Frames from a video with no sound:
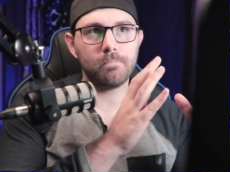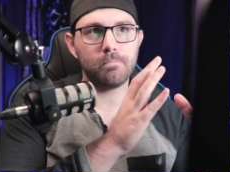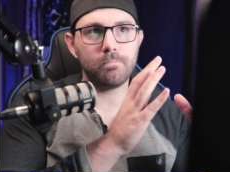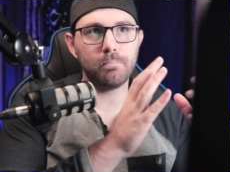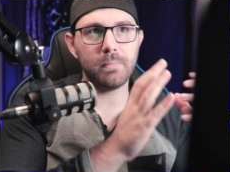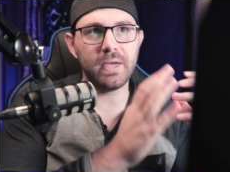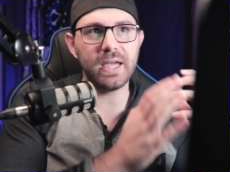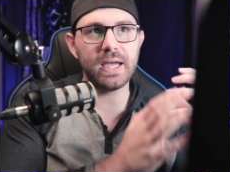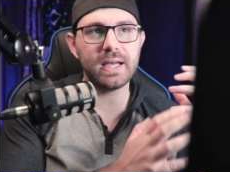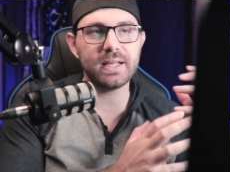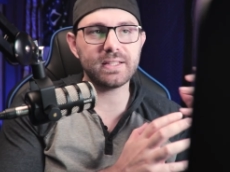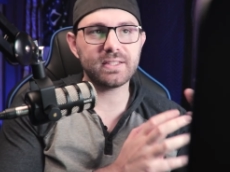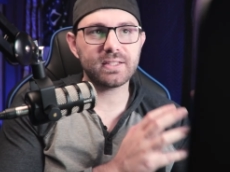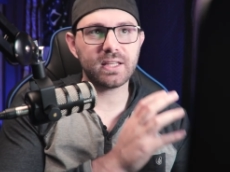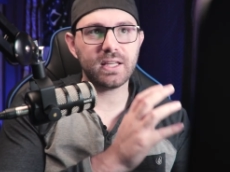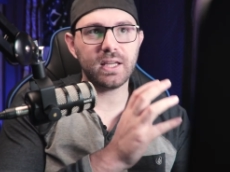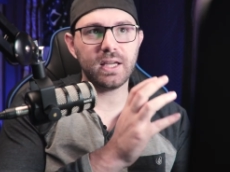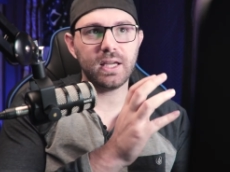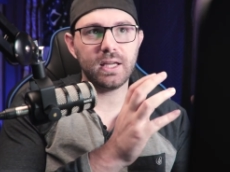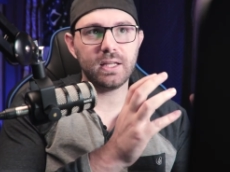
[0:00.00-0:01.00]

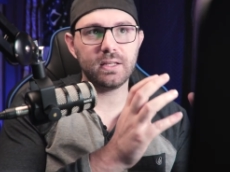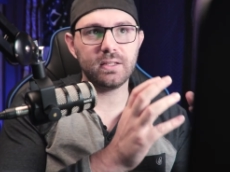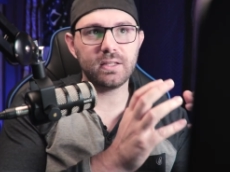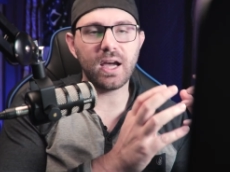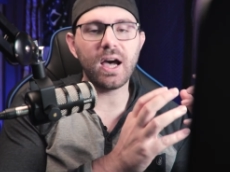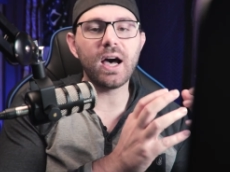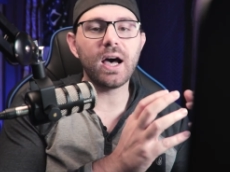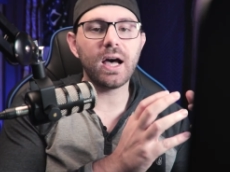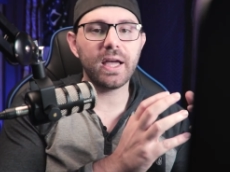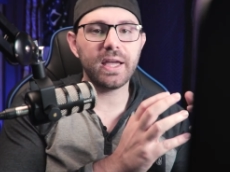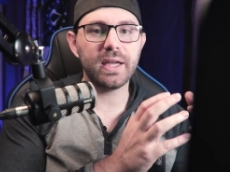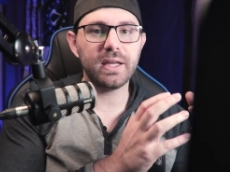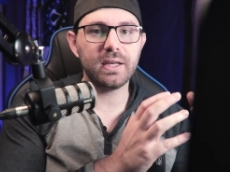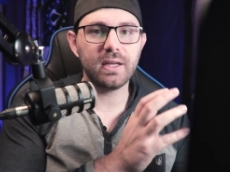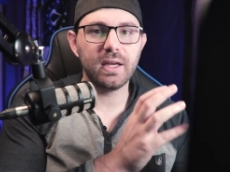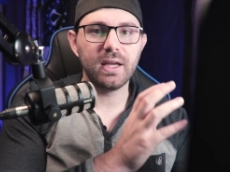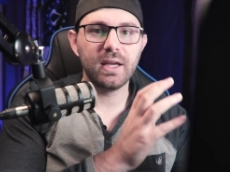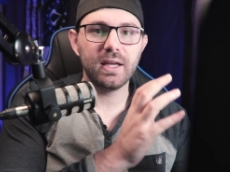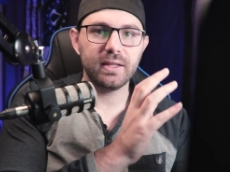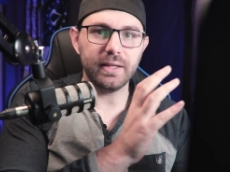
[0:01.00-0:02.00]
mask and
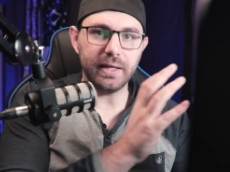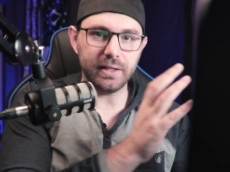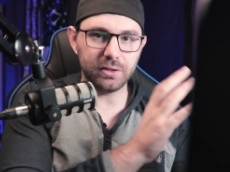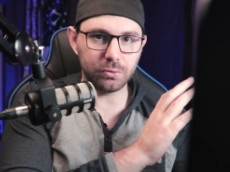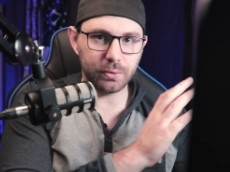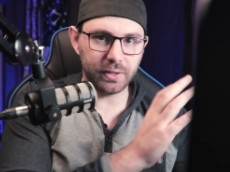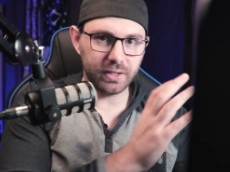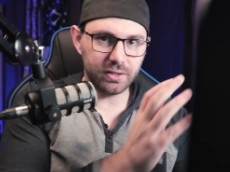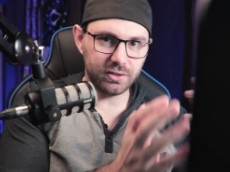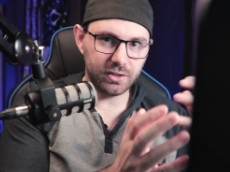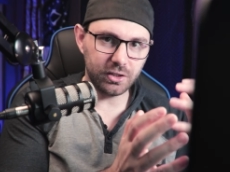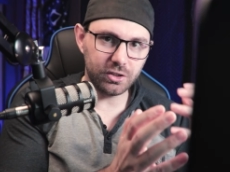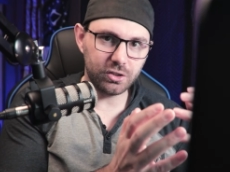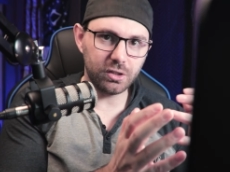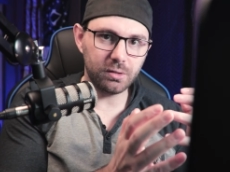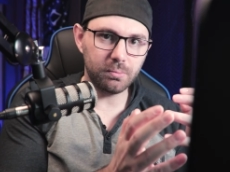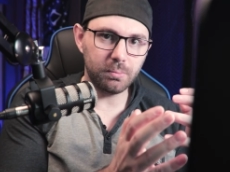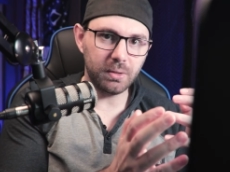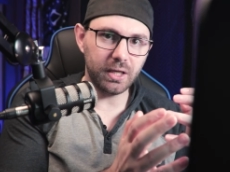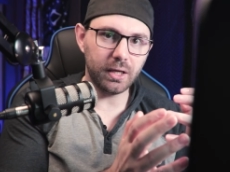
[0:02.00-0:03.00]
hide that
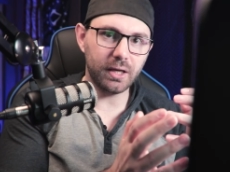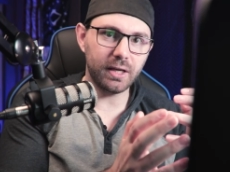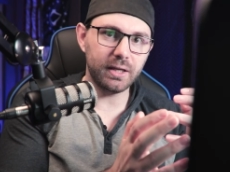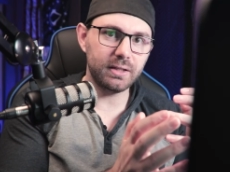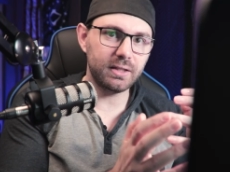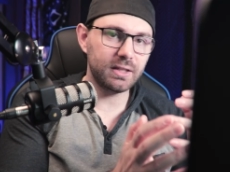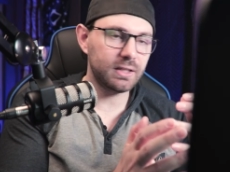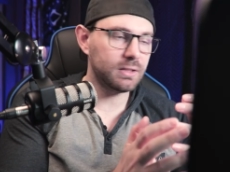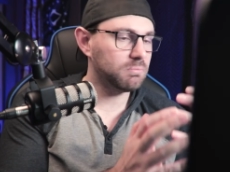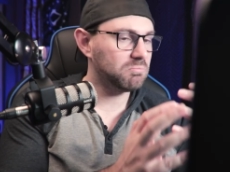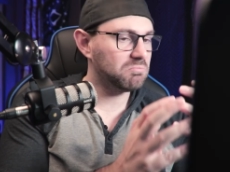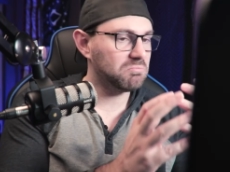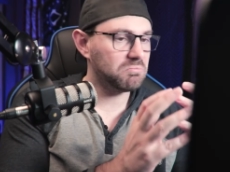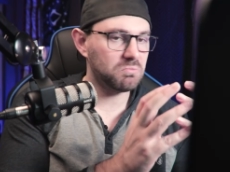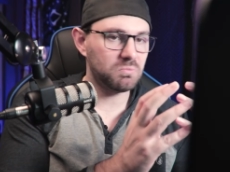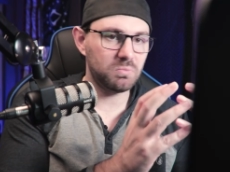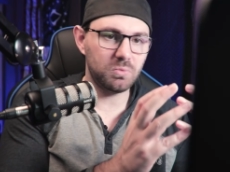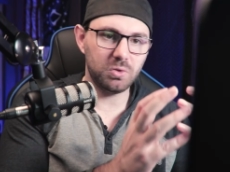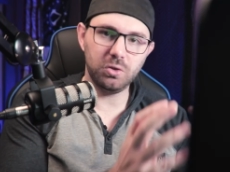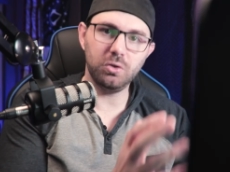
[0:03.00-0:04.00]
transition behind it,
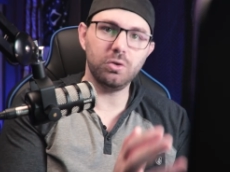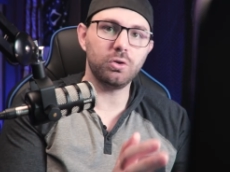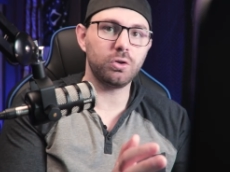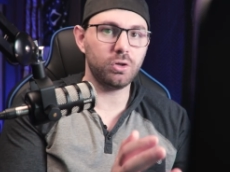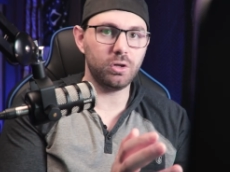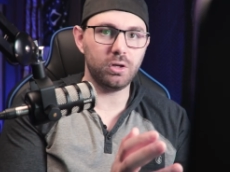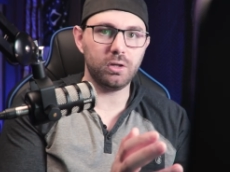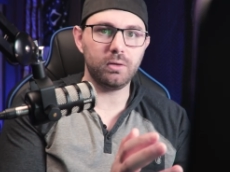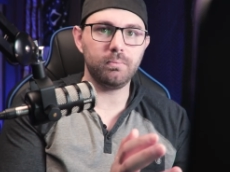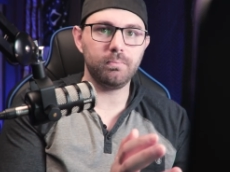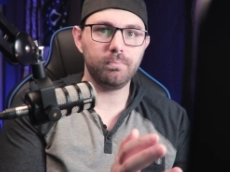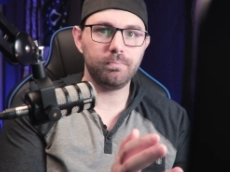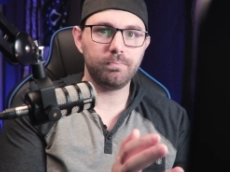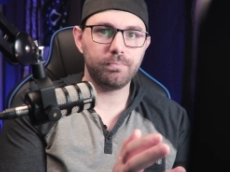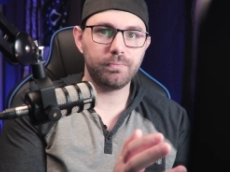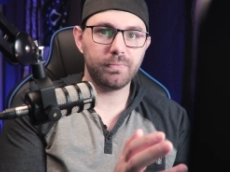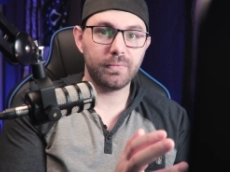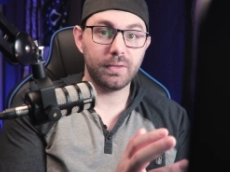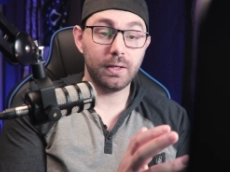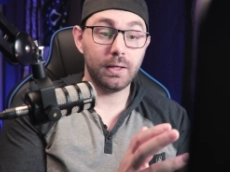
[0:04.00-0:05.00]
you're good.
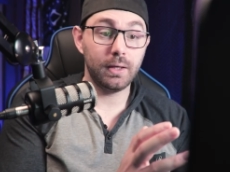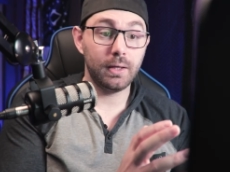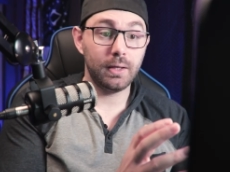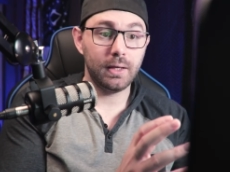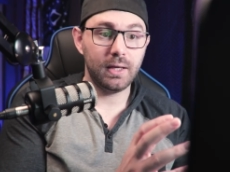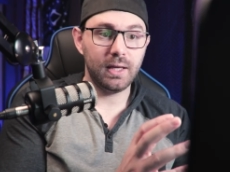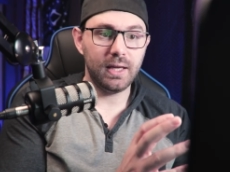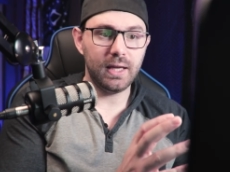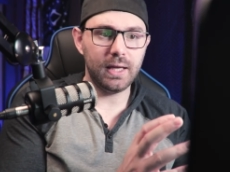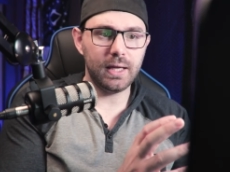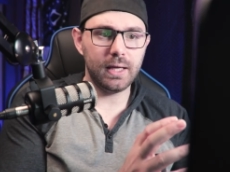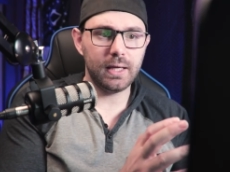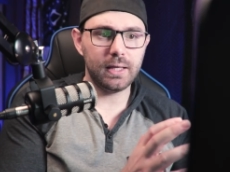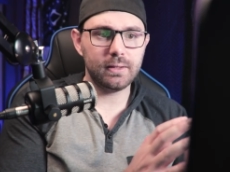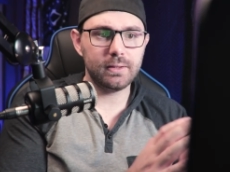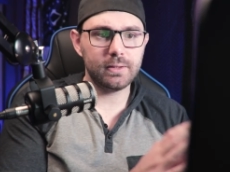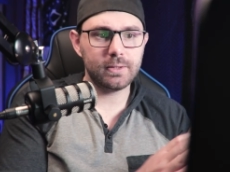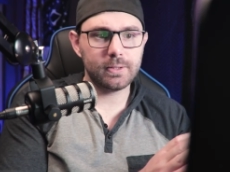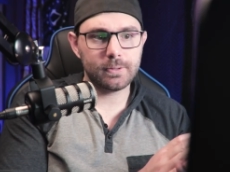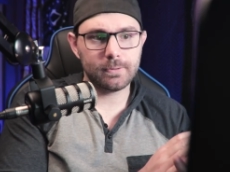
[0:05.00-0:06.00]

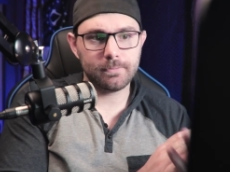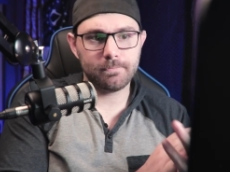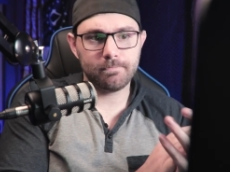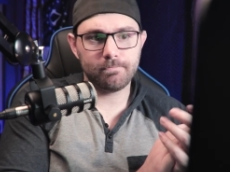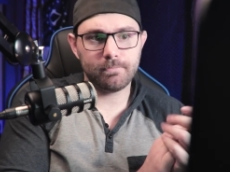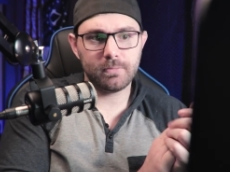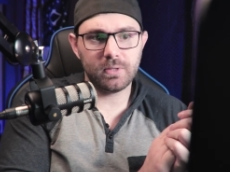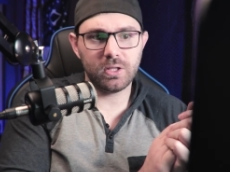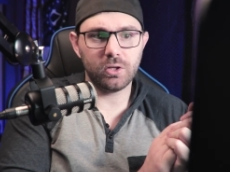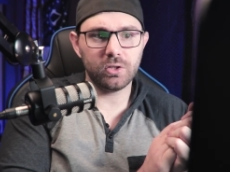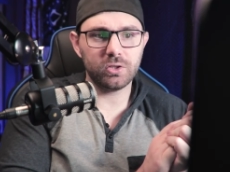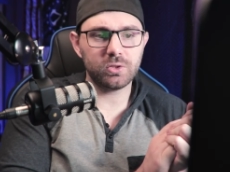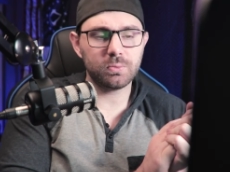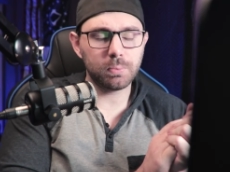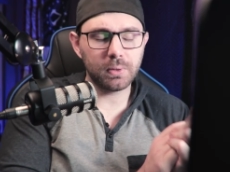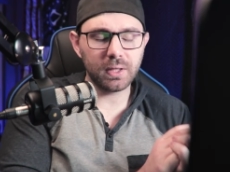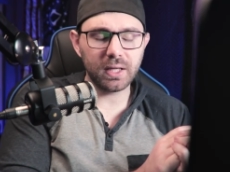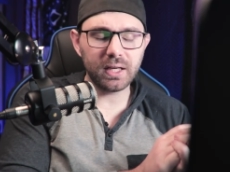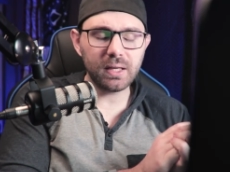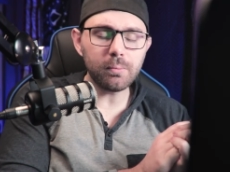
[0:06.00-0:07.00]
And there's
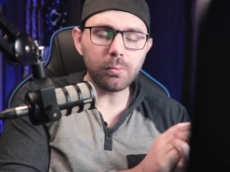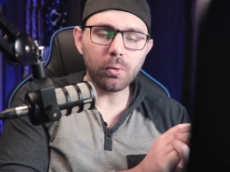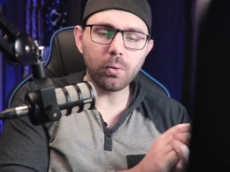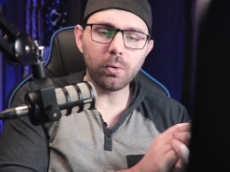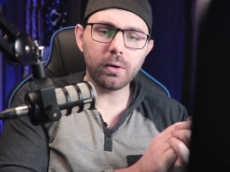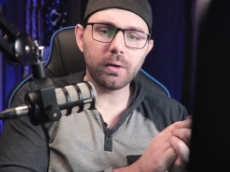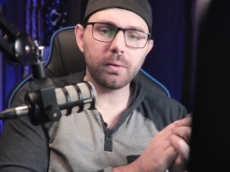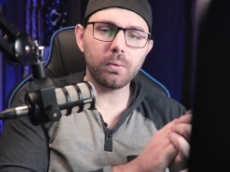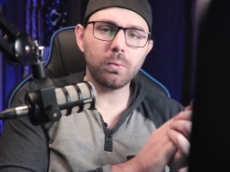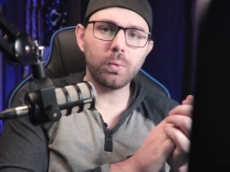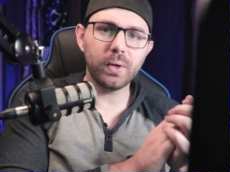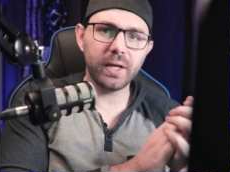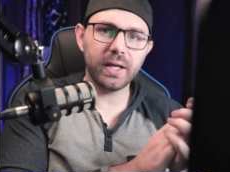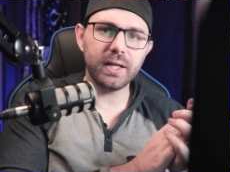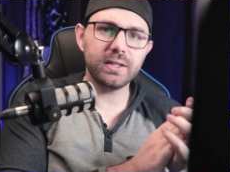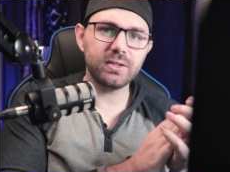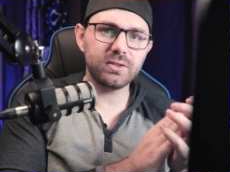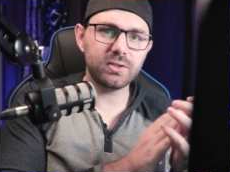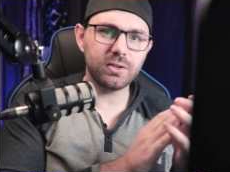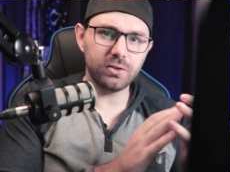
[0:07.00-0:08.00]
plenty more
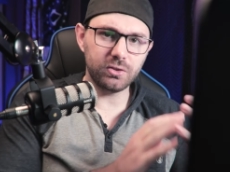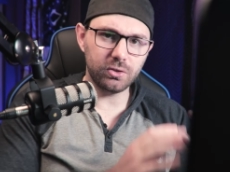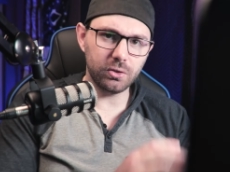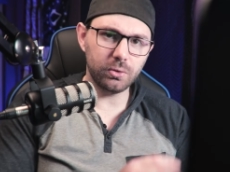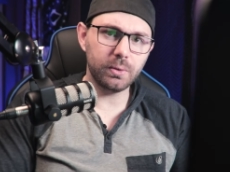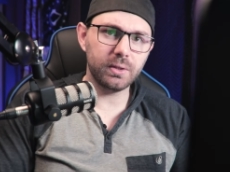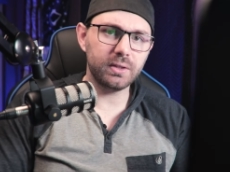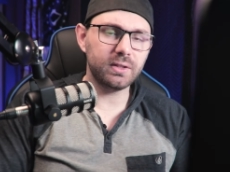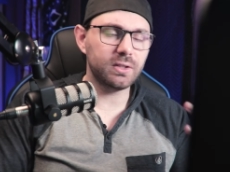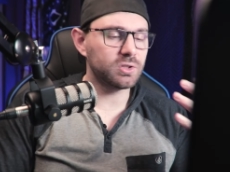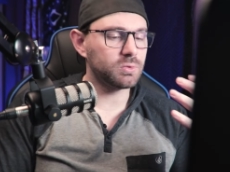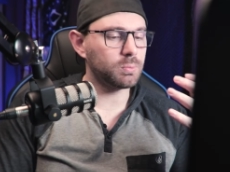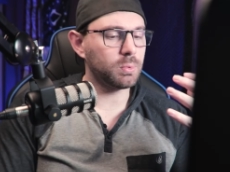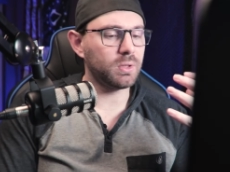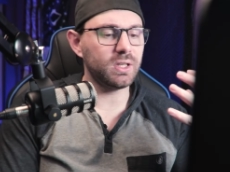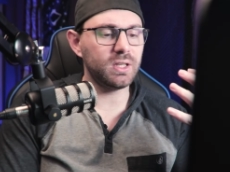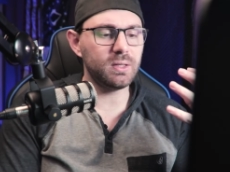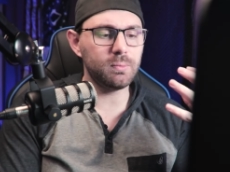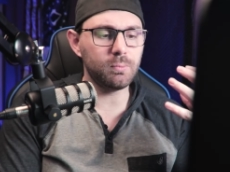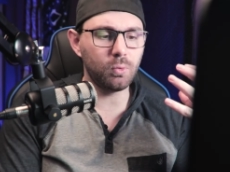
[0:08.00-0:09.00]
ways to do it. There's
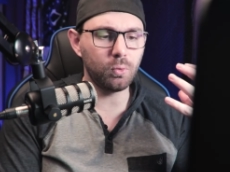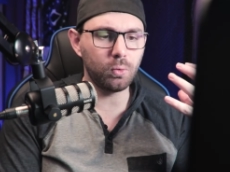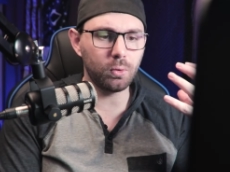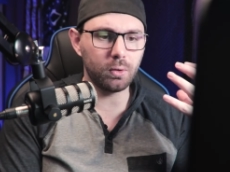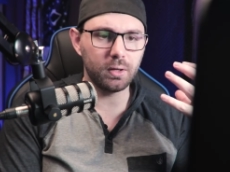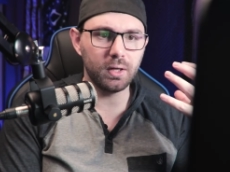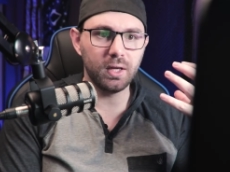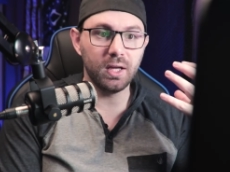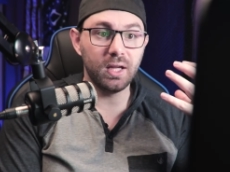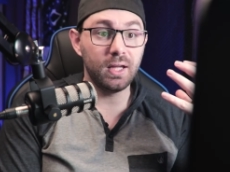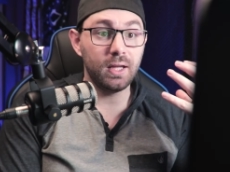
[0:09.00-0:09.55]
plenty more